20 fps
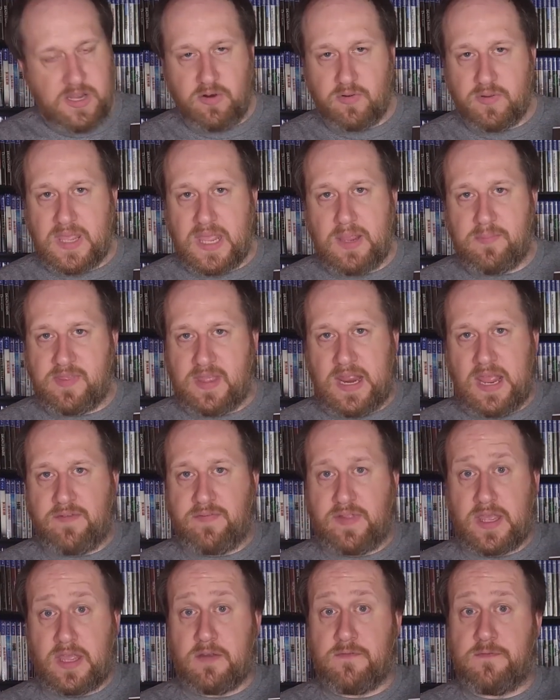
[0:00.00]
games that
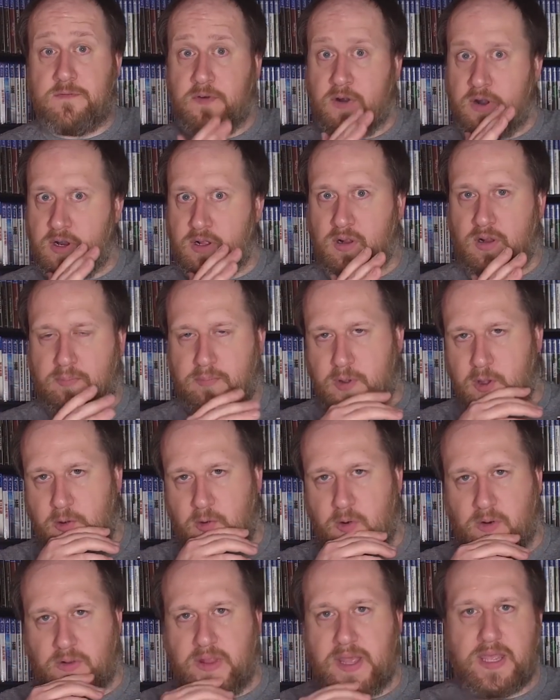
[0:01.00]
have like a vertical
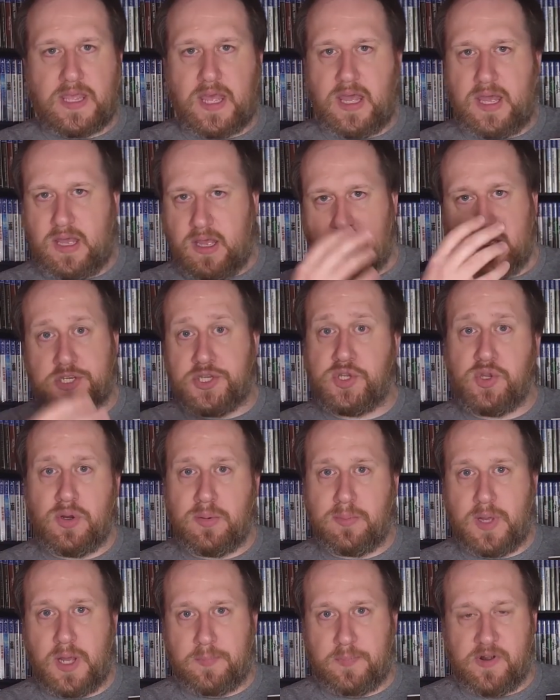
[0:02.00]
mode, like a shoot
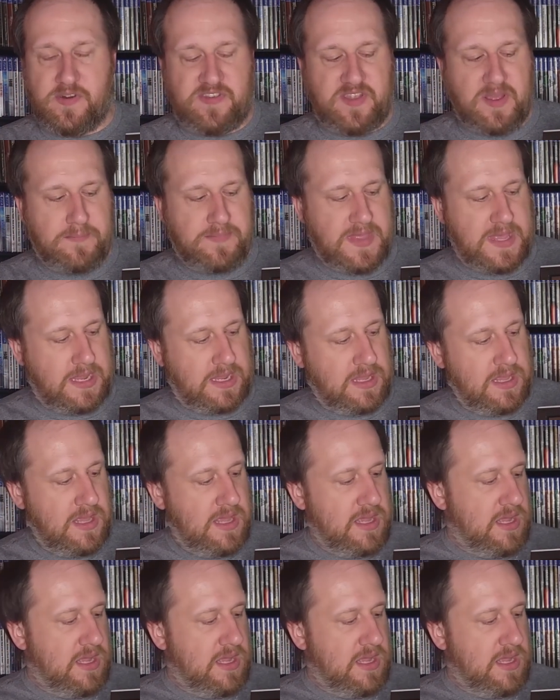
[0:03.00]
'em up or something.